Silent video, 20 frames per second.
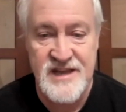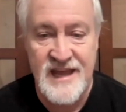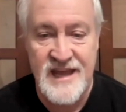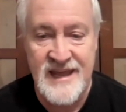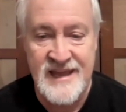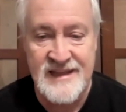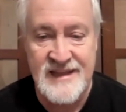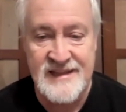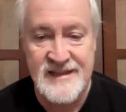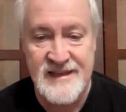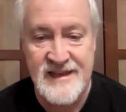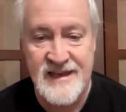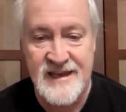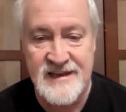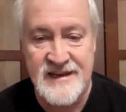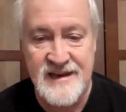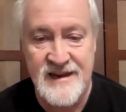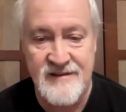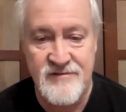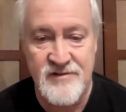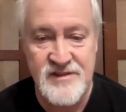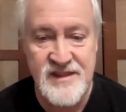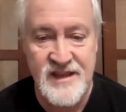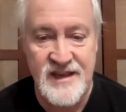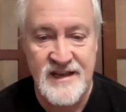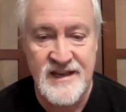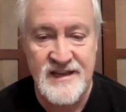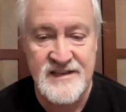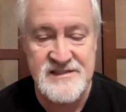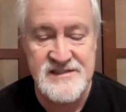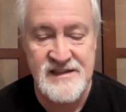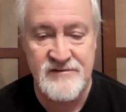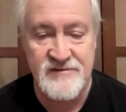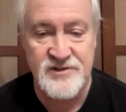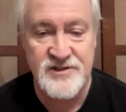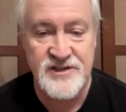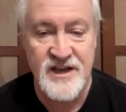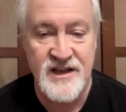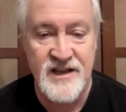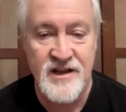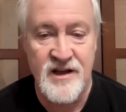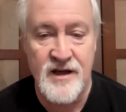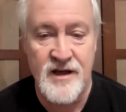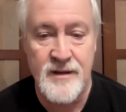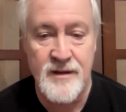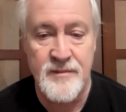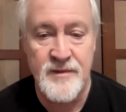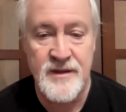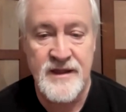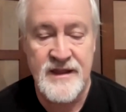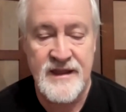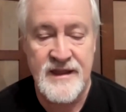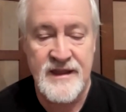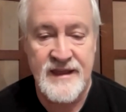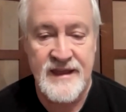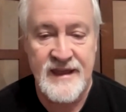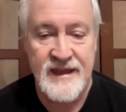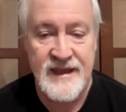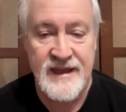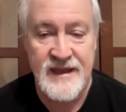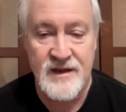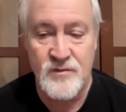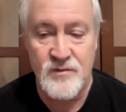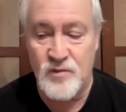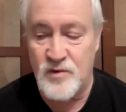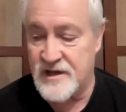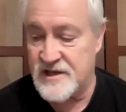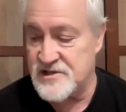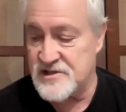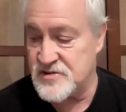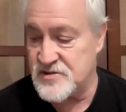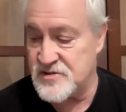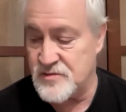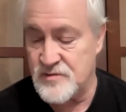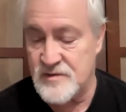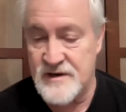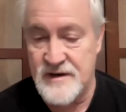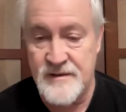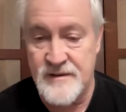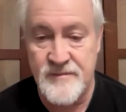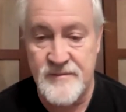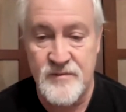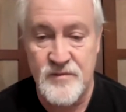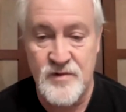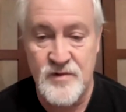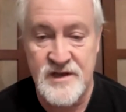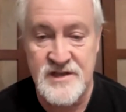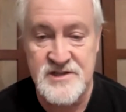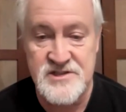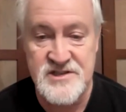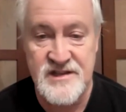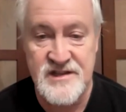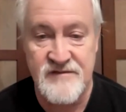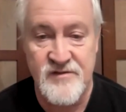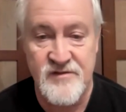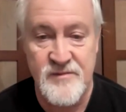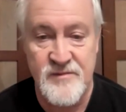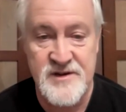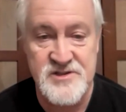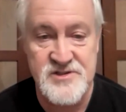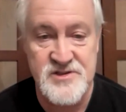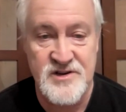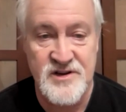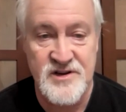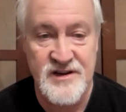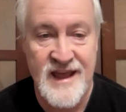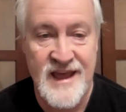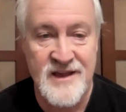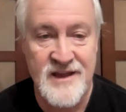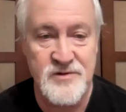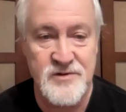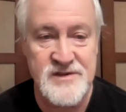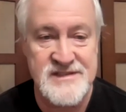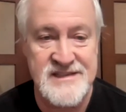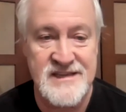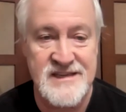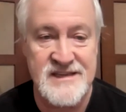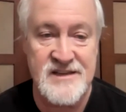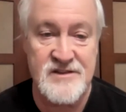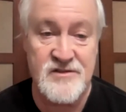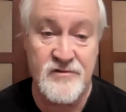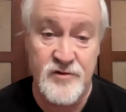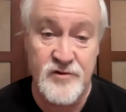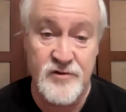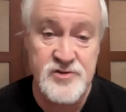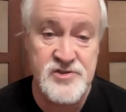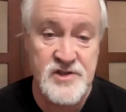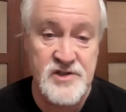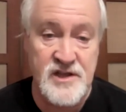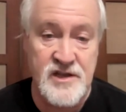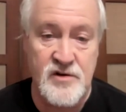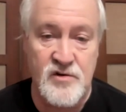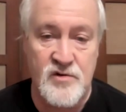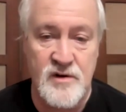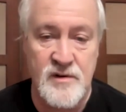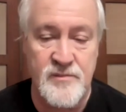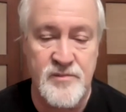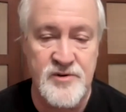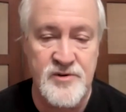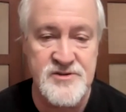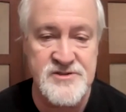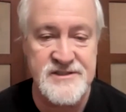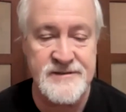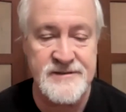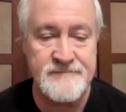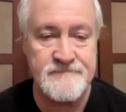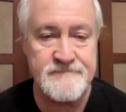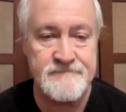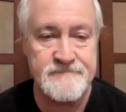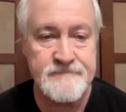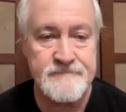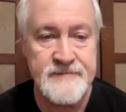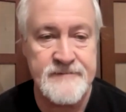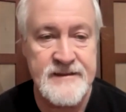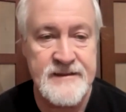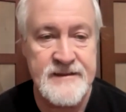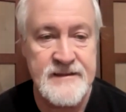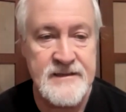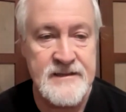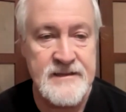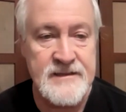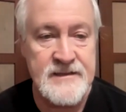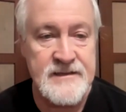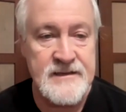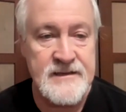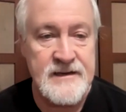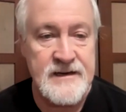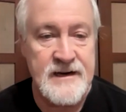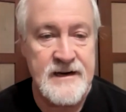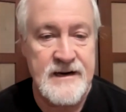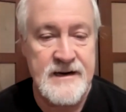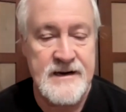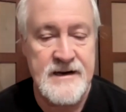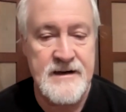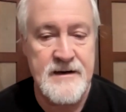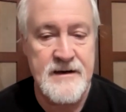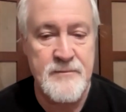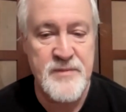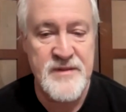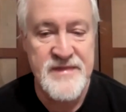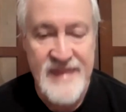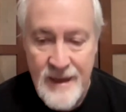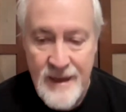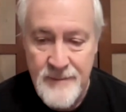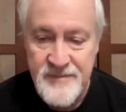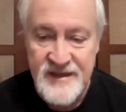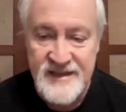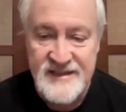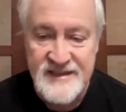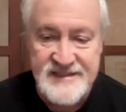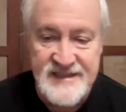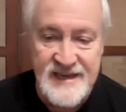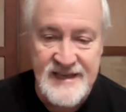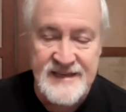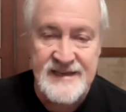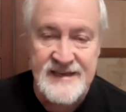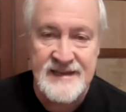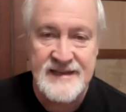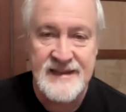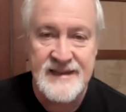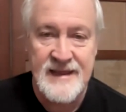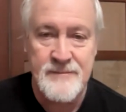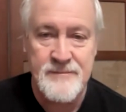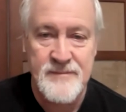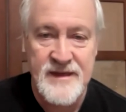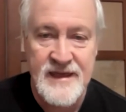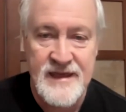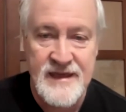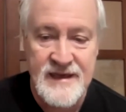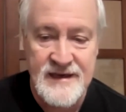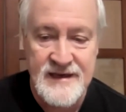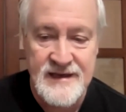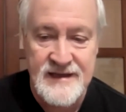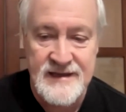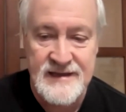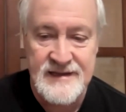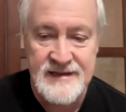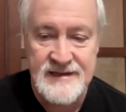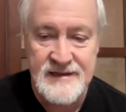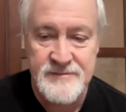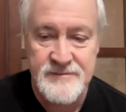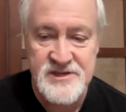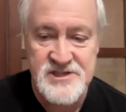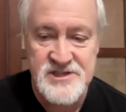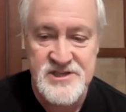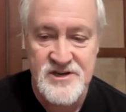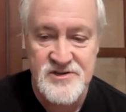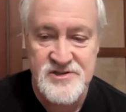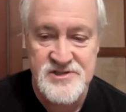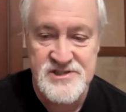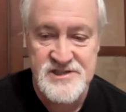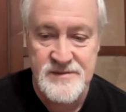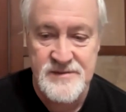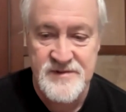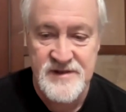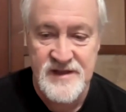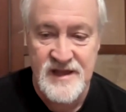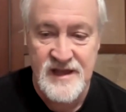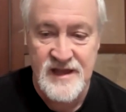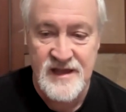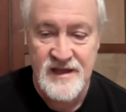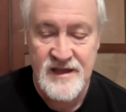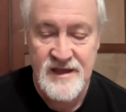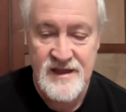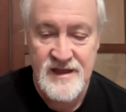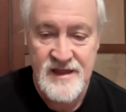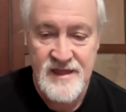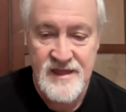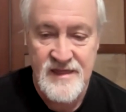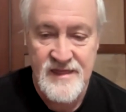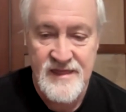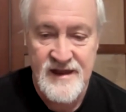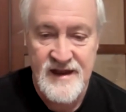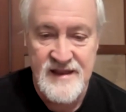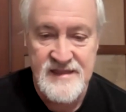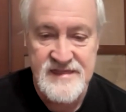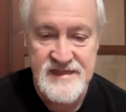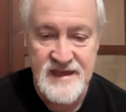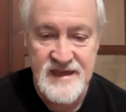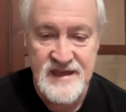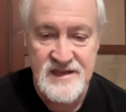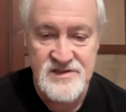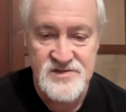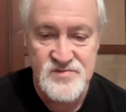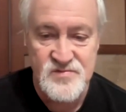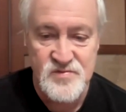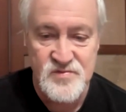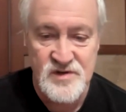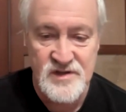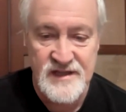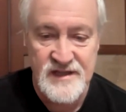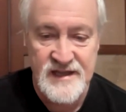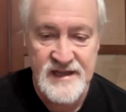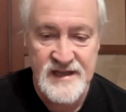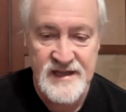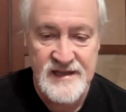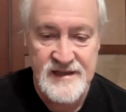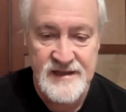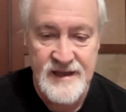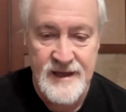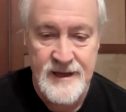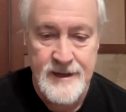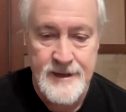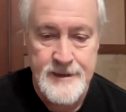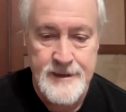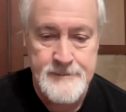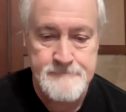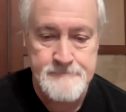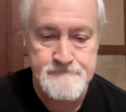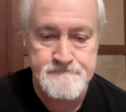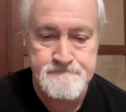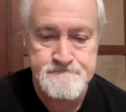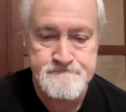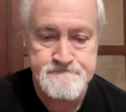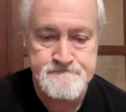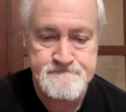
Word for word: to Haley at everythingnextlevel.com, and we'll get you um, we'll get you the information on how to attend either virtually or in person. Um, but that being said, let me uh, let me share something that I think is really um,